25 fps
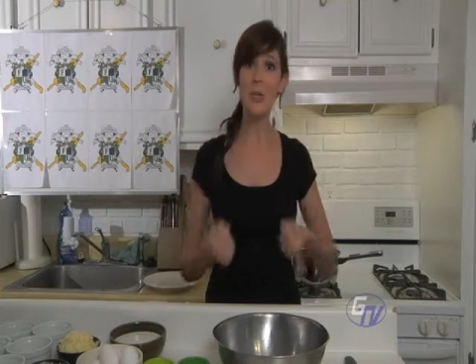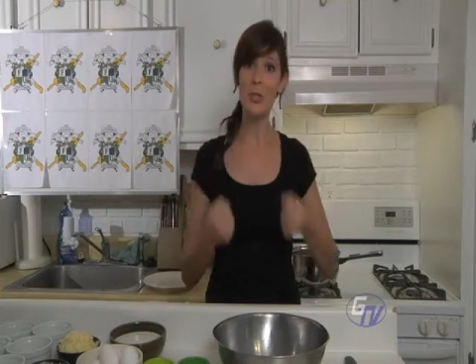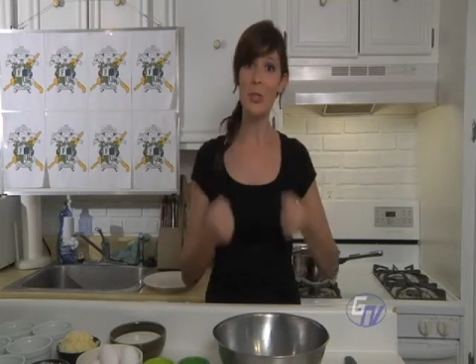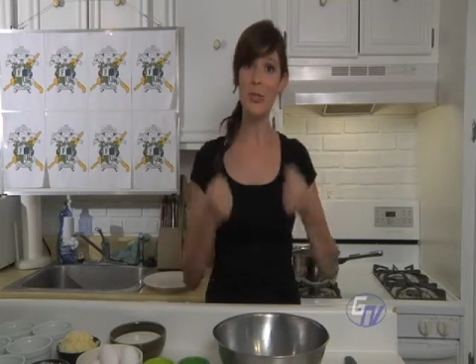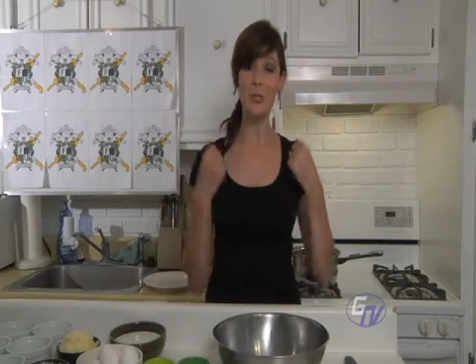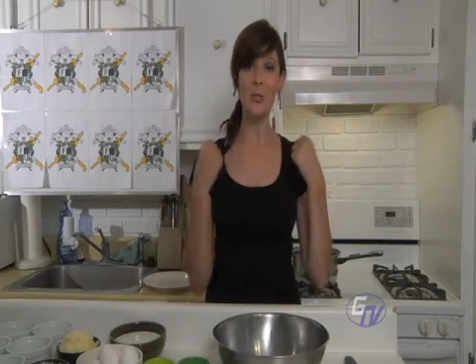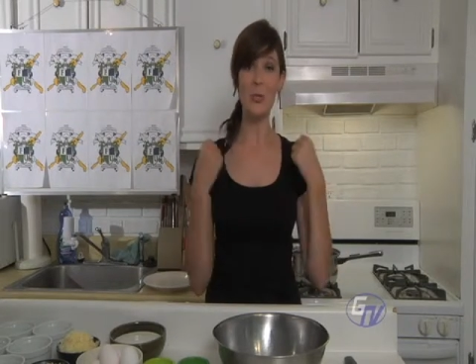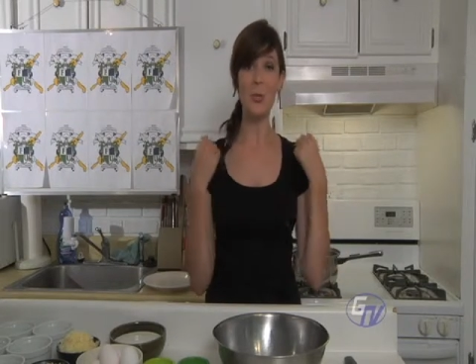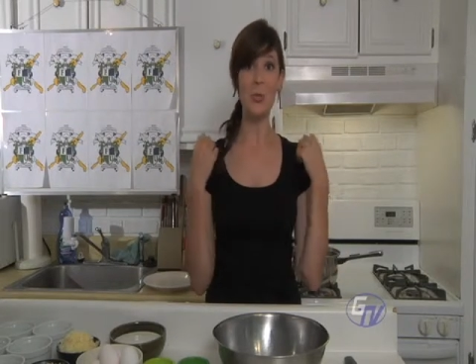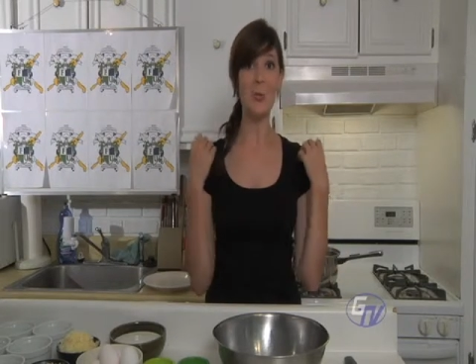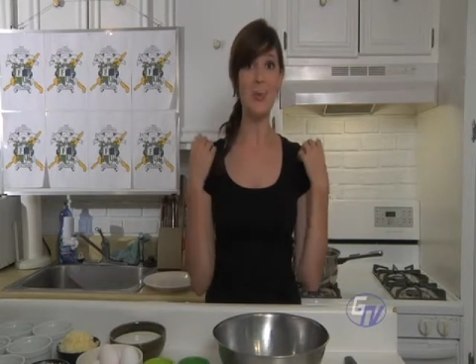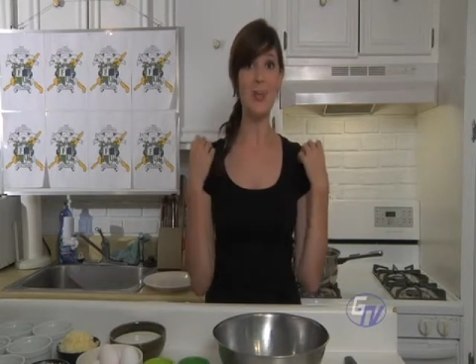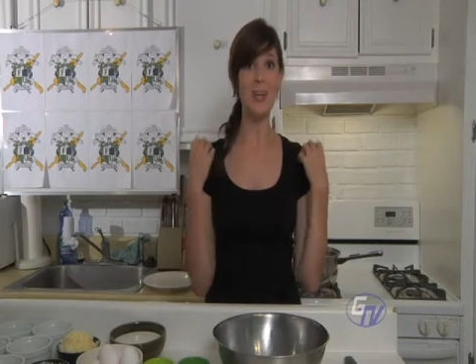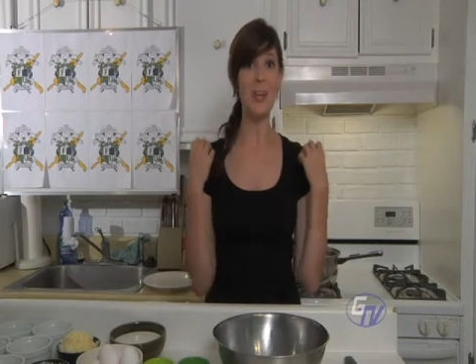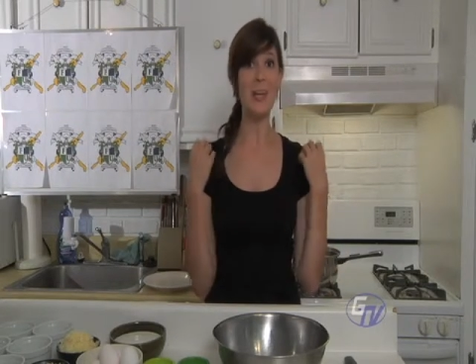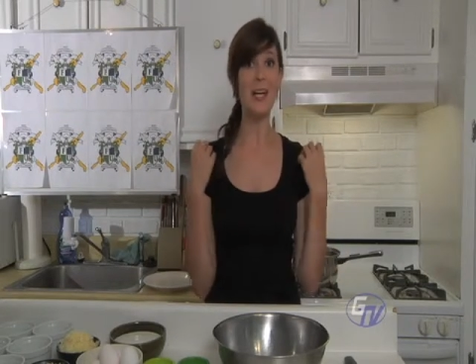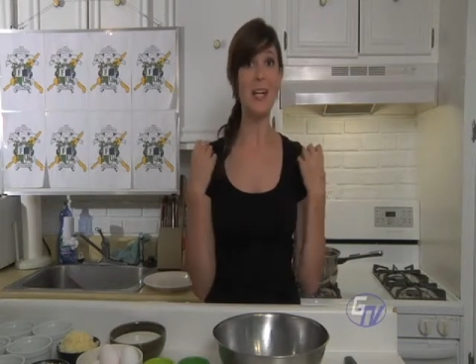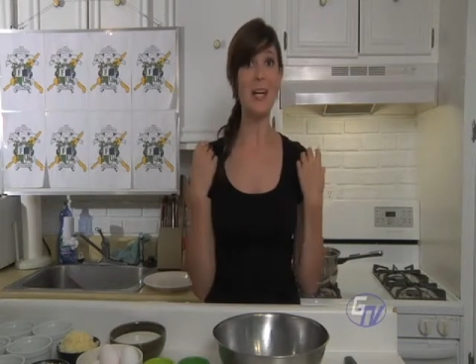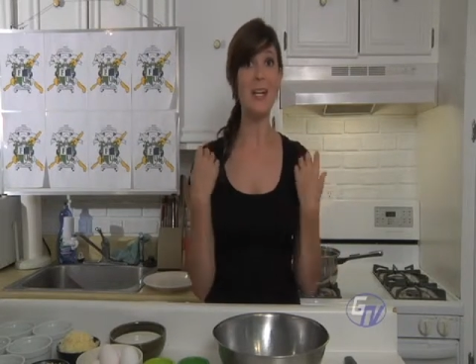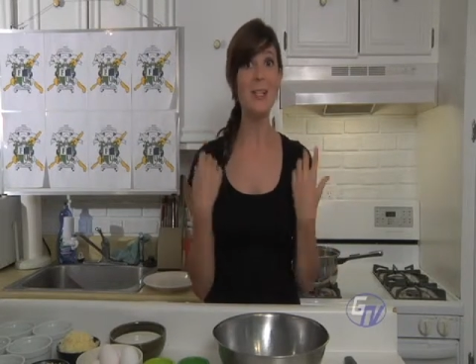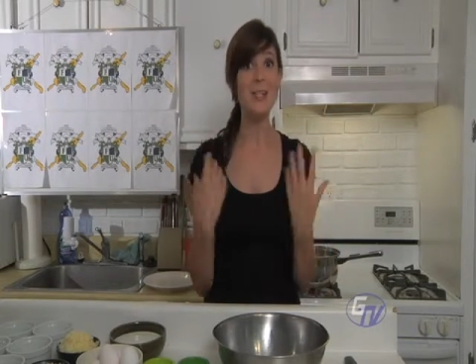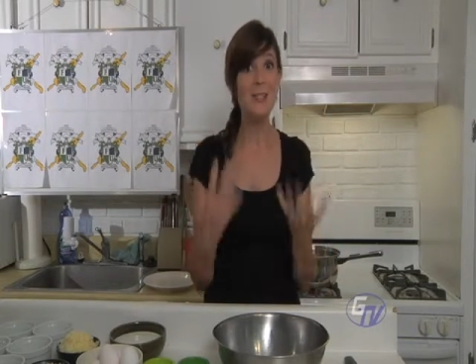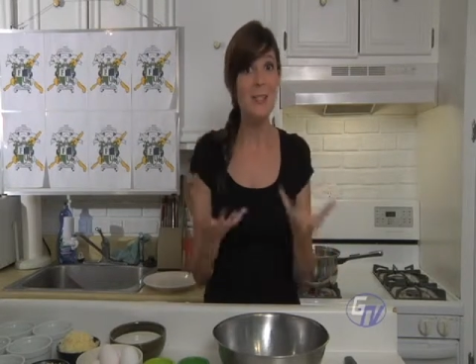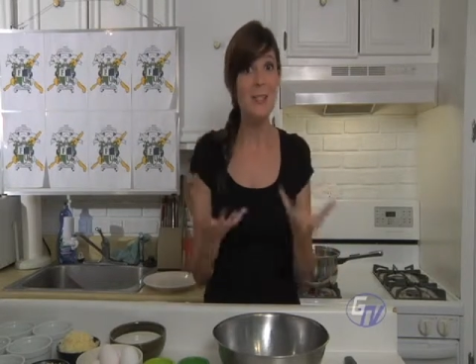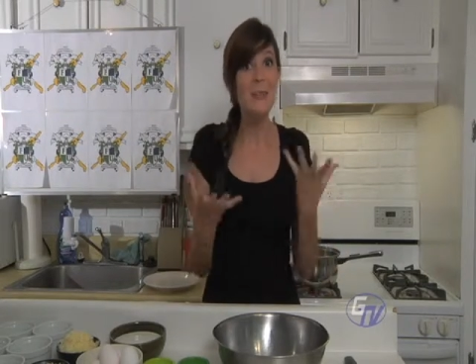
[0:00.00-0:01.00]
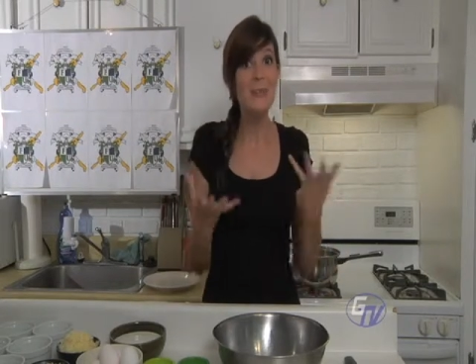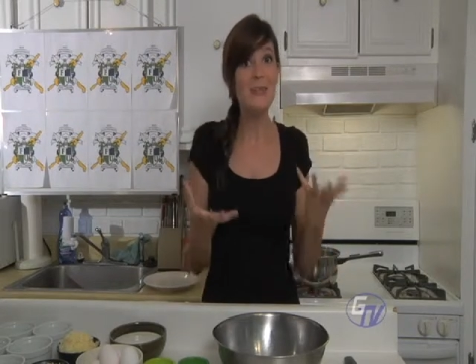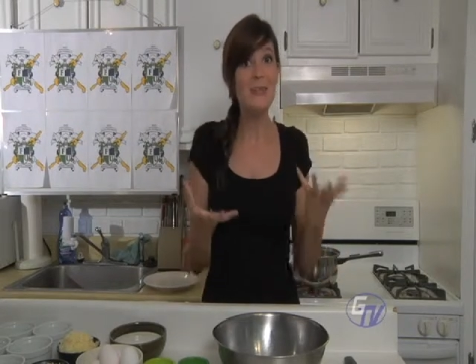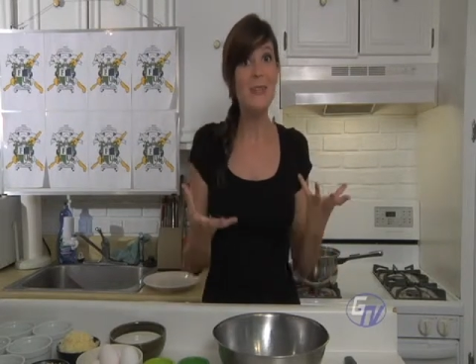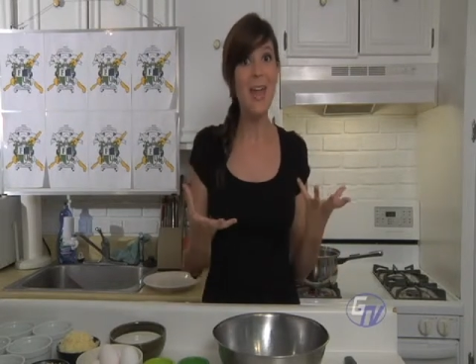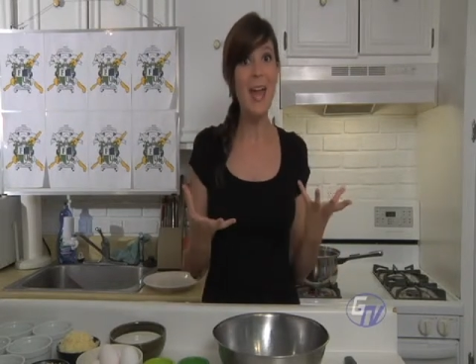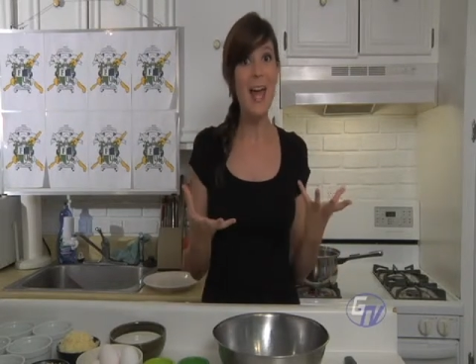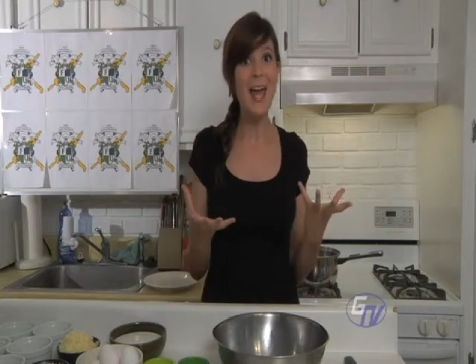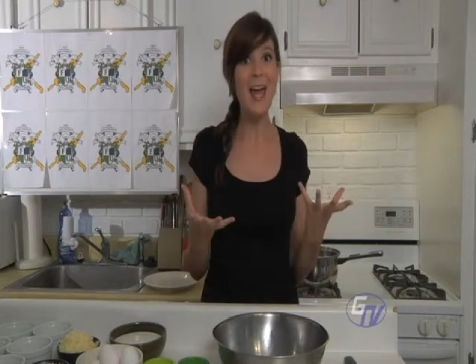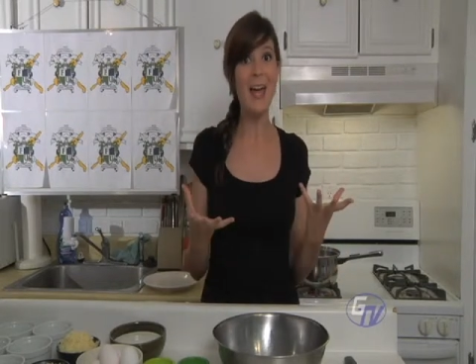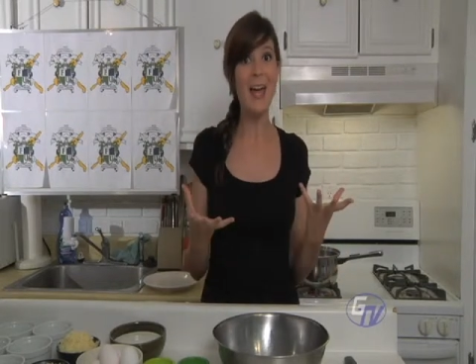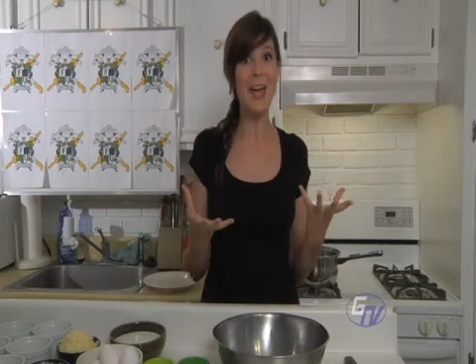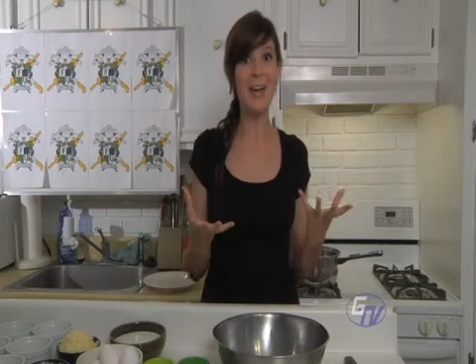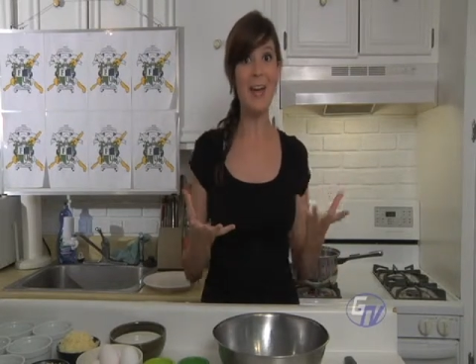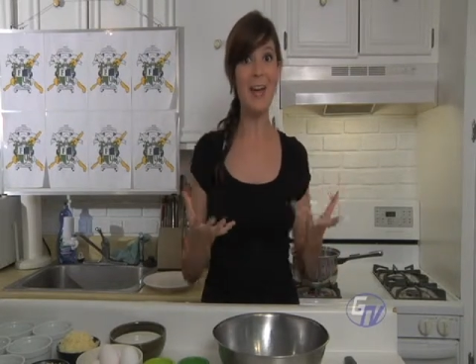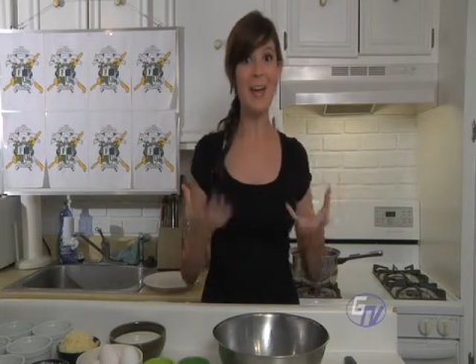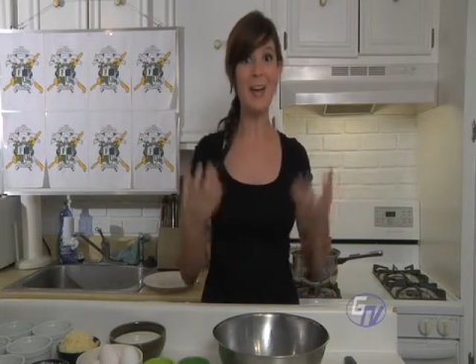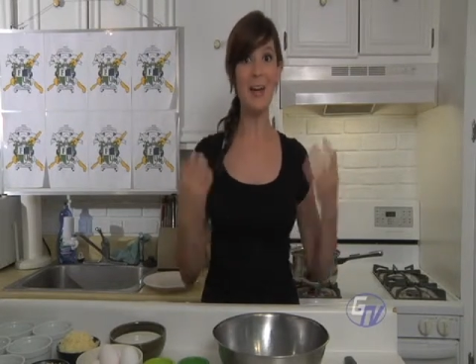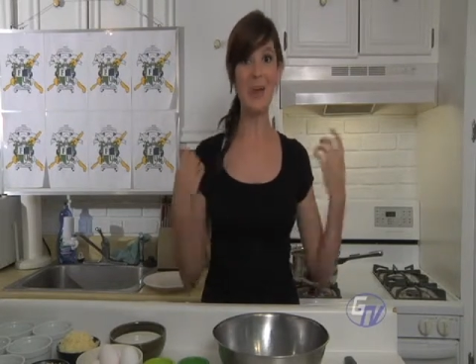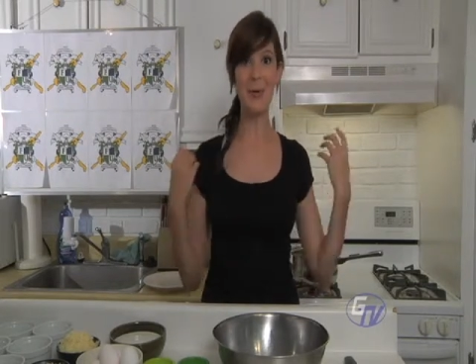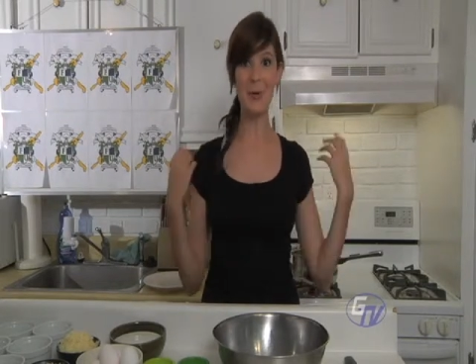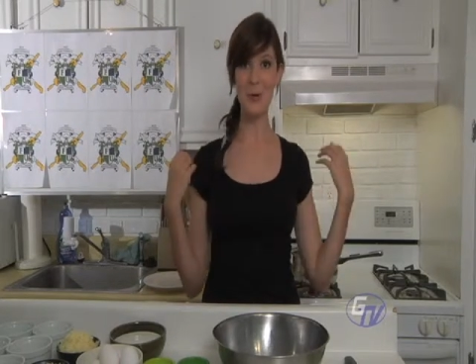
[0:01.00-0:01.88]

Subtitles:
you get a souffle,